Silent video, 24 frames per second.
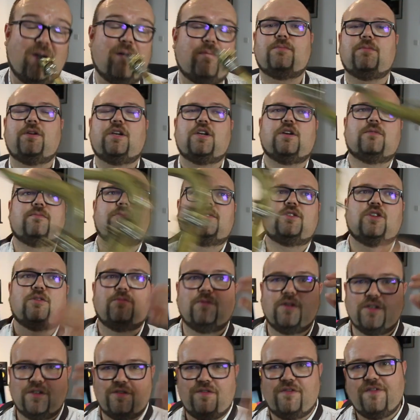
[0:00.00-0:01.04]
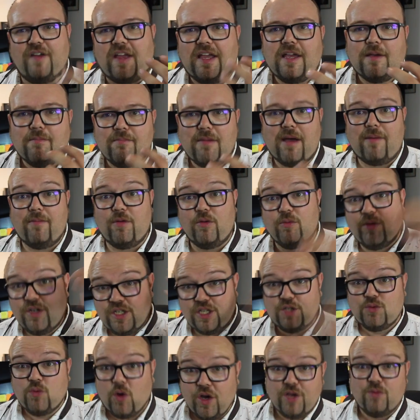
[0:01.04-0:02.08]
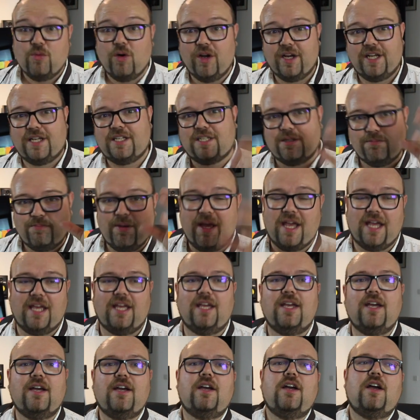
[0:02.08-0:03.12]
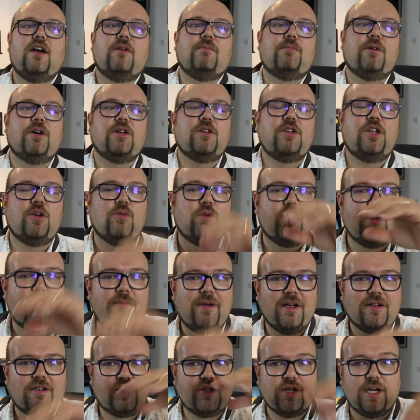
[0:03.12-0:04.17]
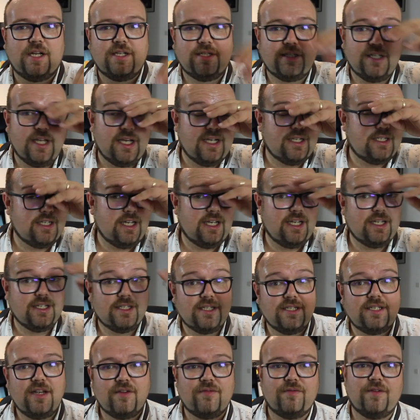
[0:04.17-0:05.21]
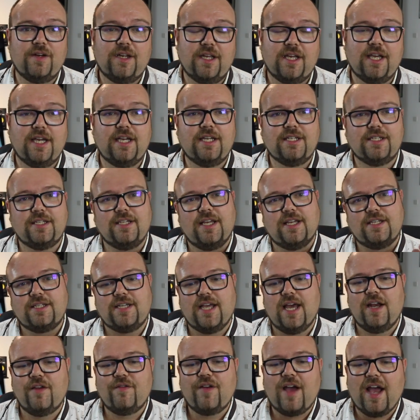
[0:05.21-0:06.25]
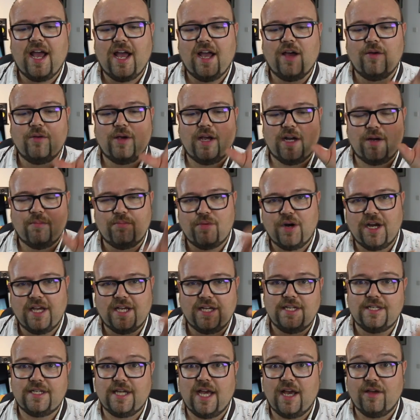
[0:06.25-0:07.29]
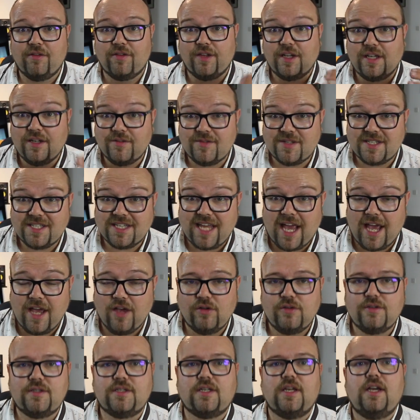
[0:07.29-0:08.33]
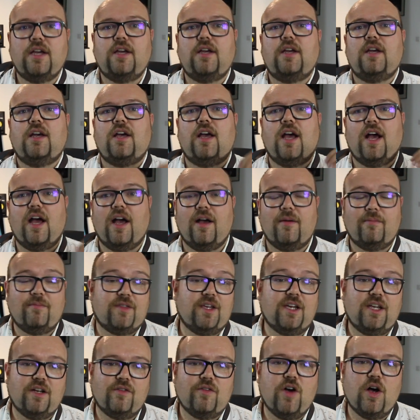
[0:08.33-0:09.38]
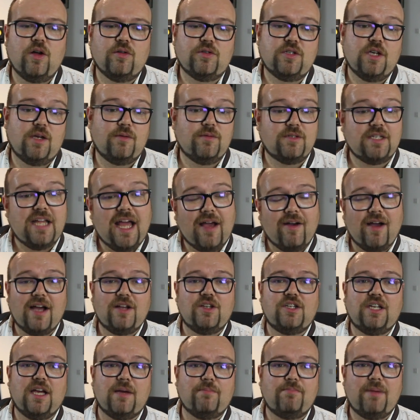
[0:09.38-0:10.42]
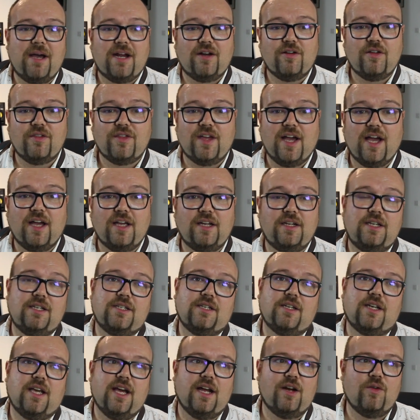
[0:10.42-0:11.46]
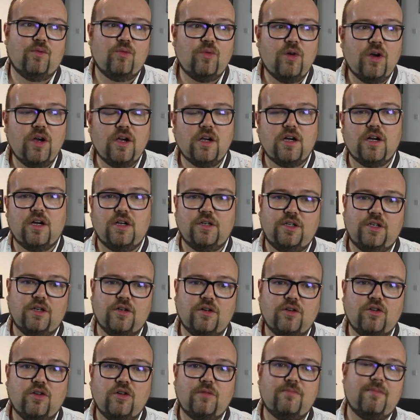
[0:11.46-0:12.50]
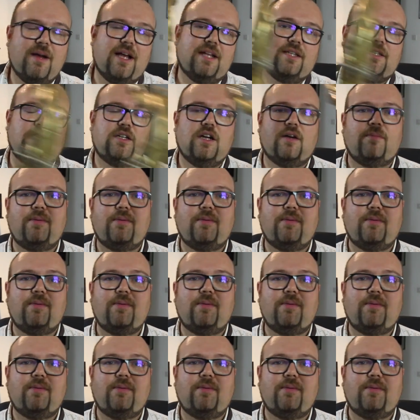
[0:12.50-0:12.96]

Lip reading: It becomes almost finger memory, which is what you want it to be, but you want to be able to translate it into different keys. And that's kind of how, kind of breaking it down, thinking of scales, thinking of whole tones. Now, how do you get better at that? You need to kind of work on your augmented